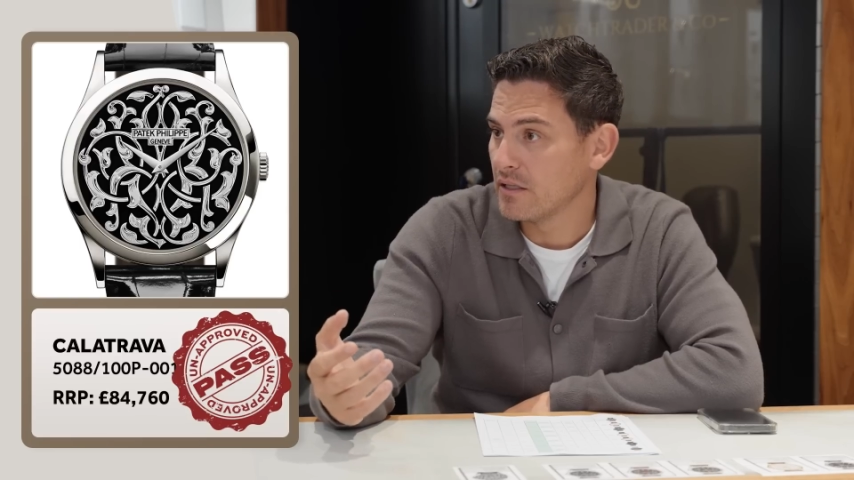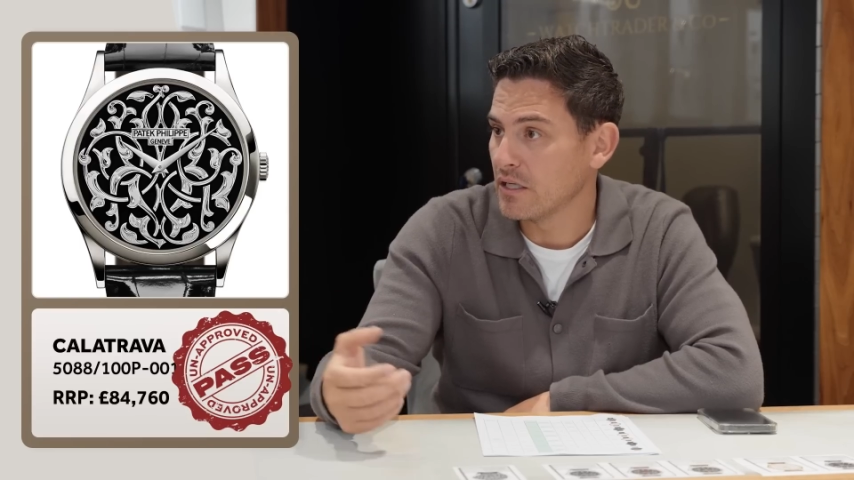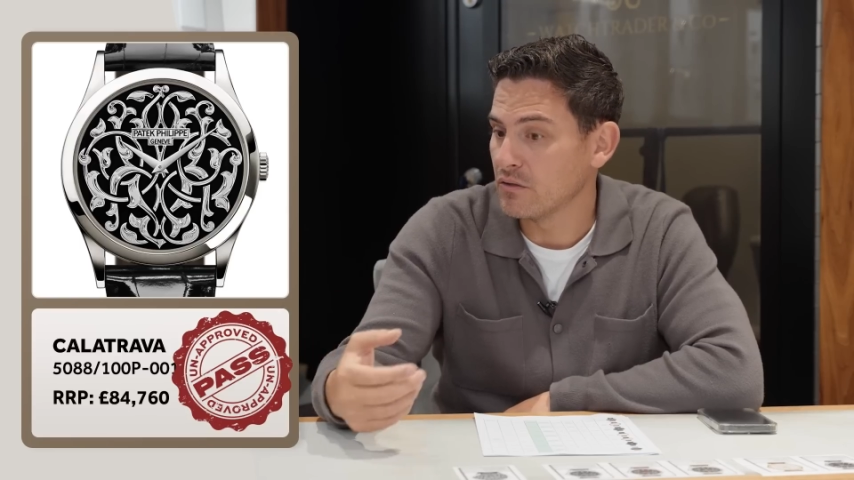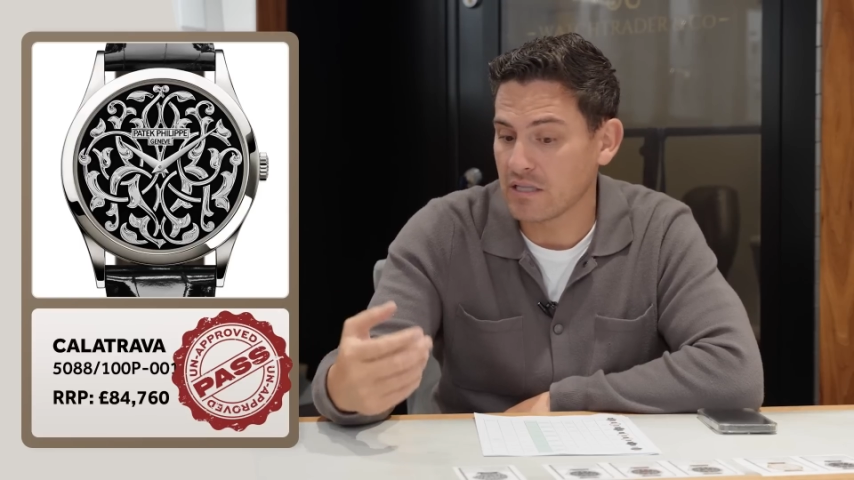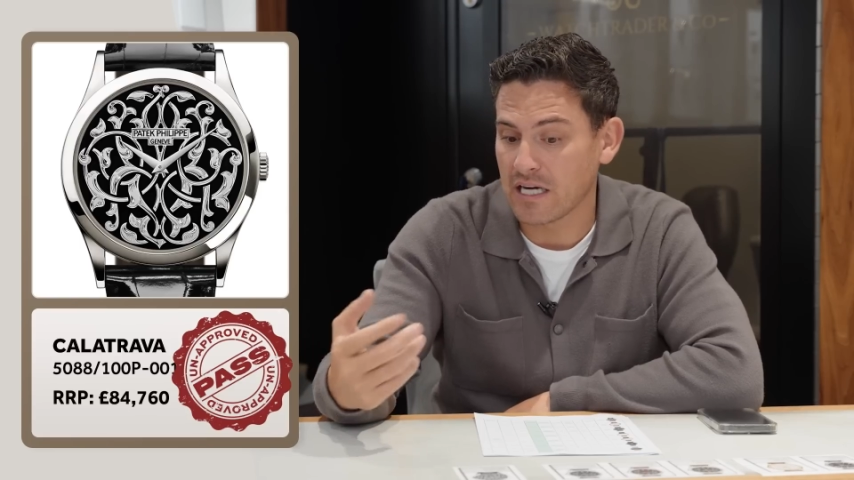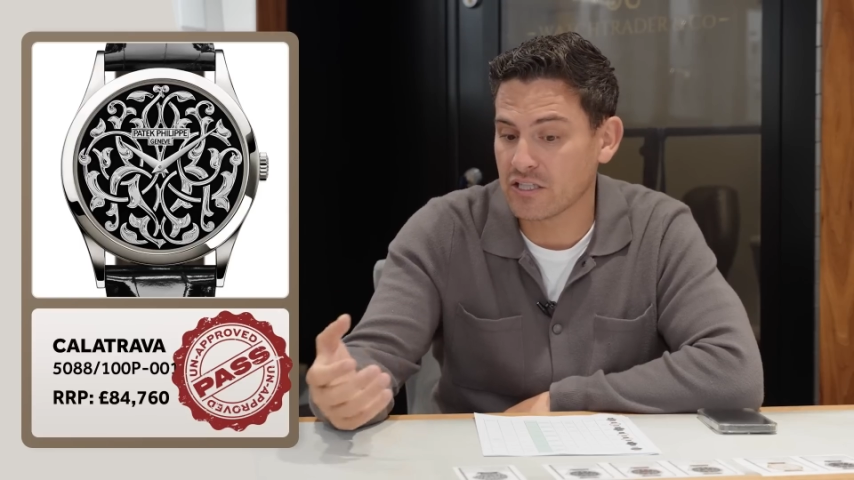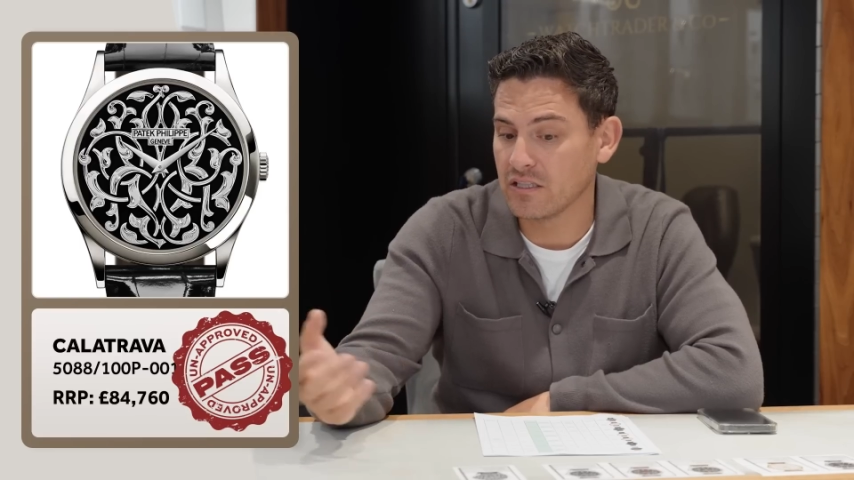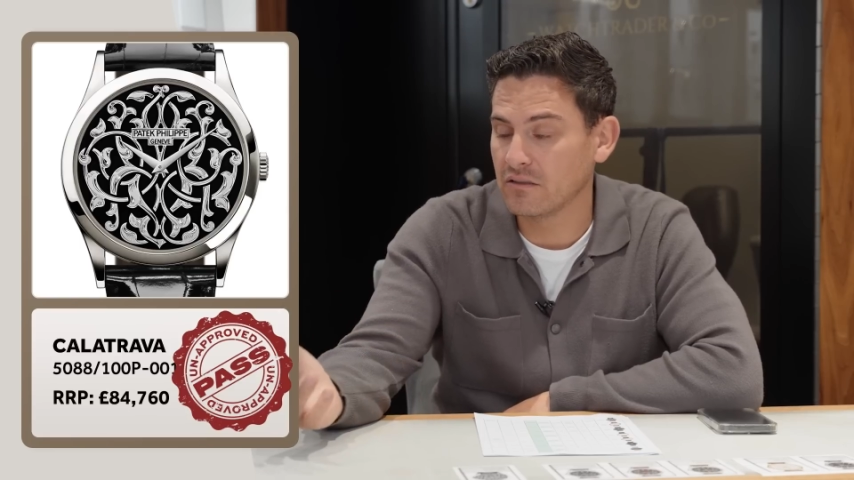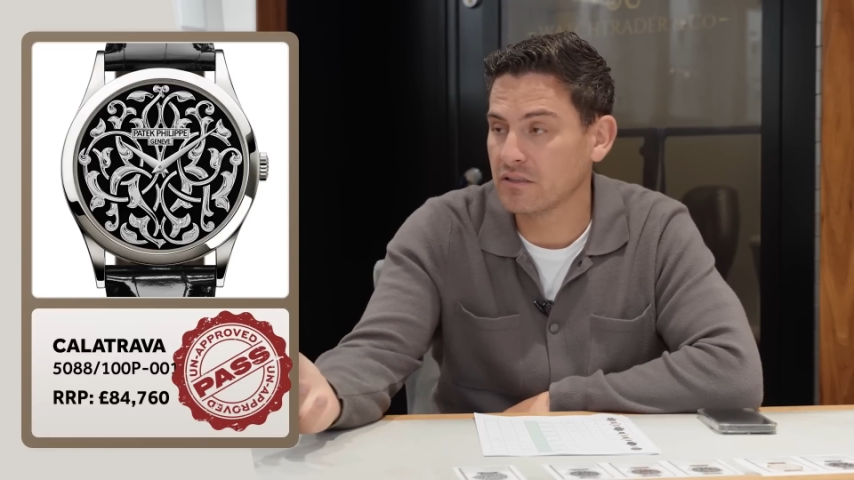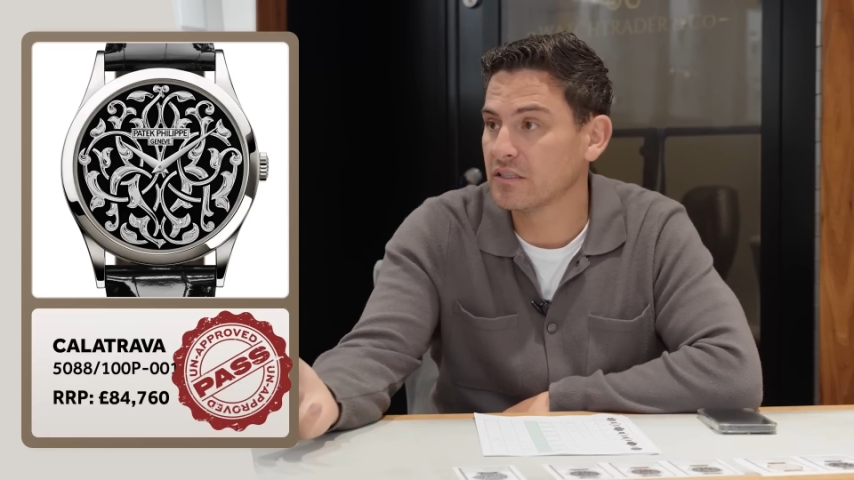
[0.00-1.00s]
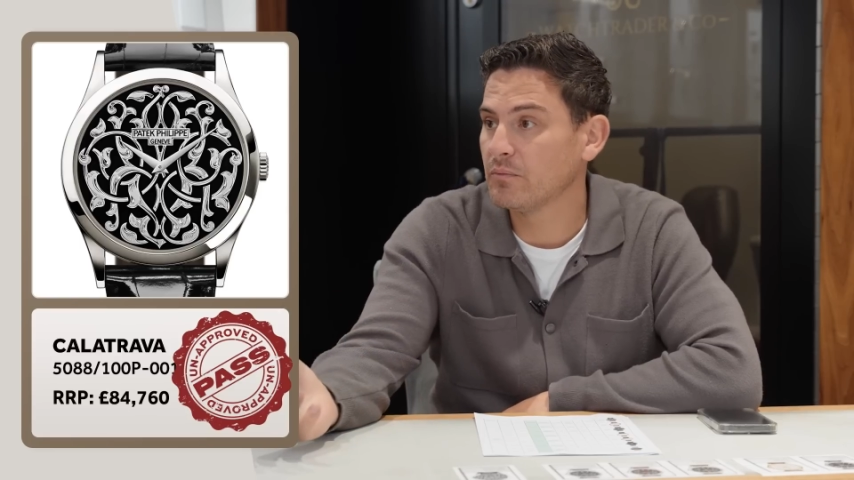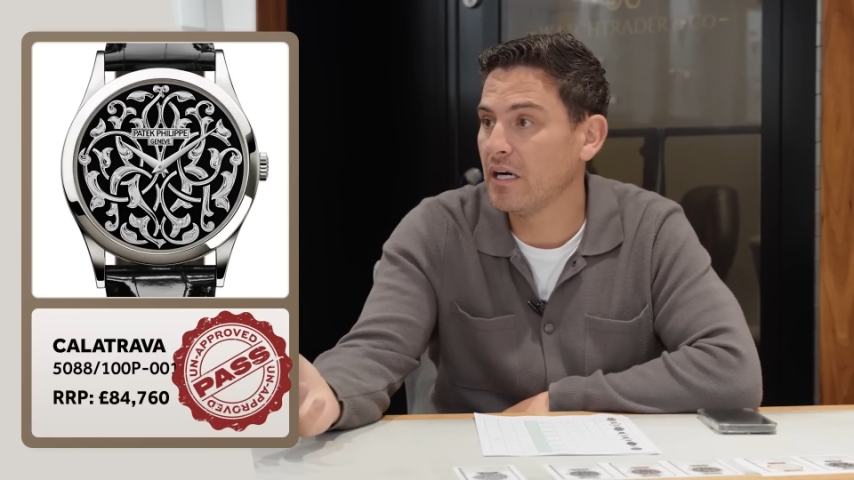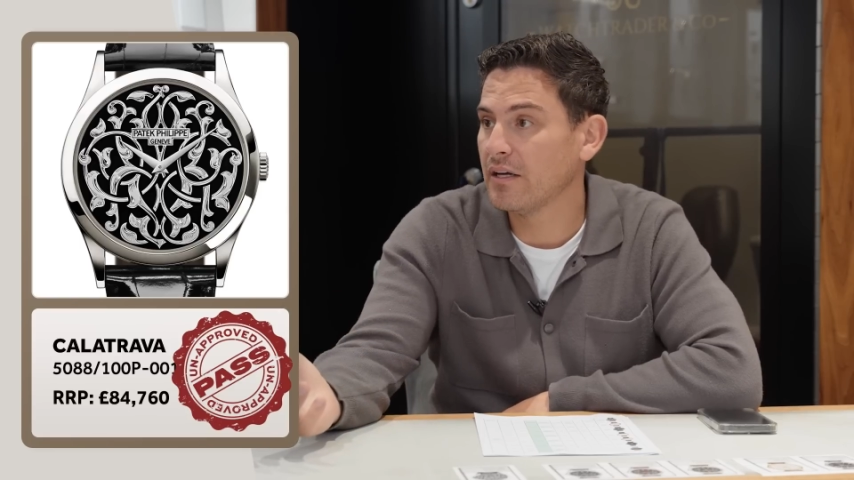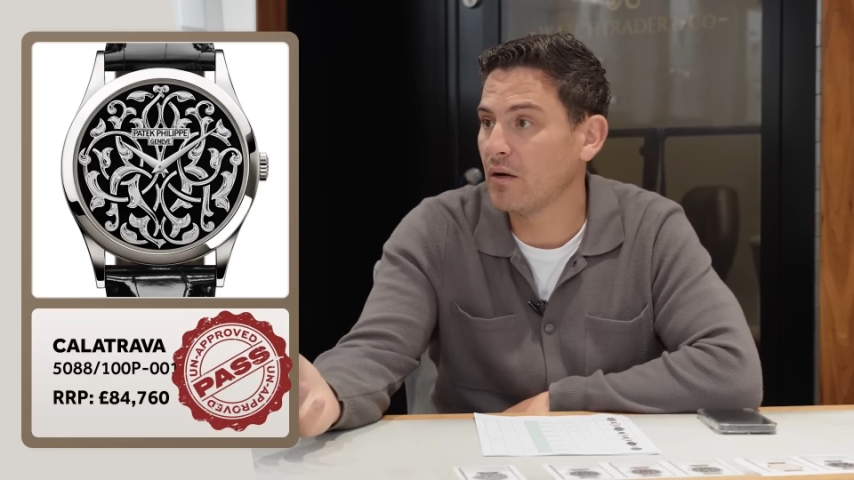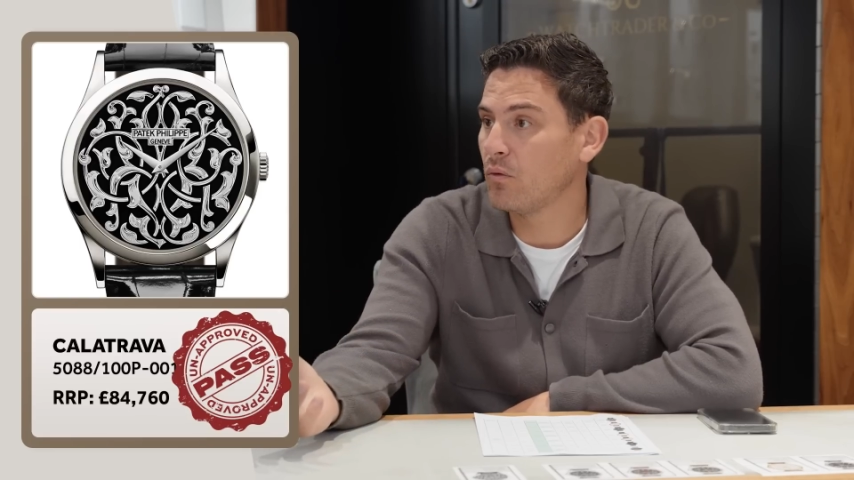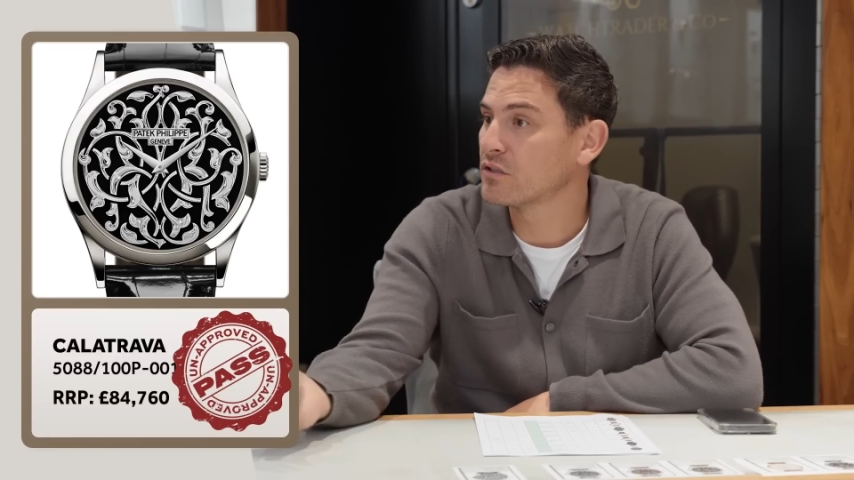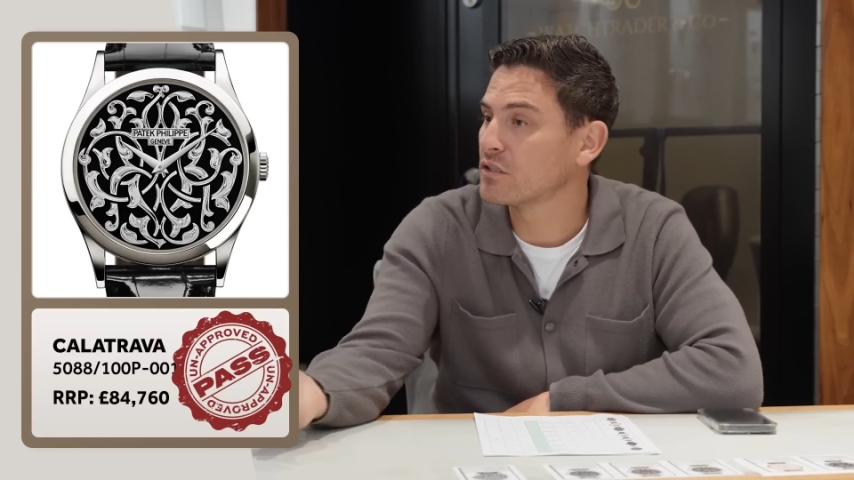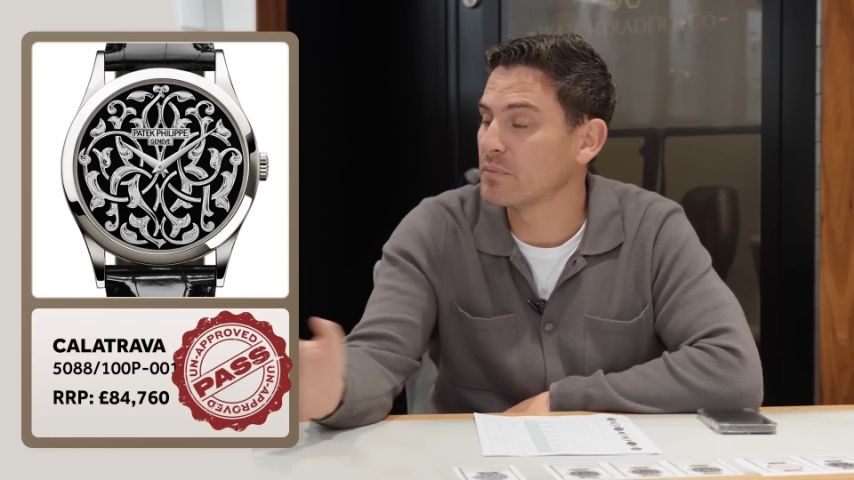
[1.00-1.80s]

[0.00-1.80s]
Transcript: who's actually looking to buy that watch,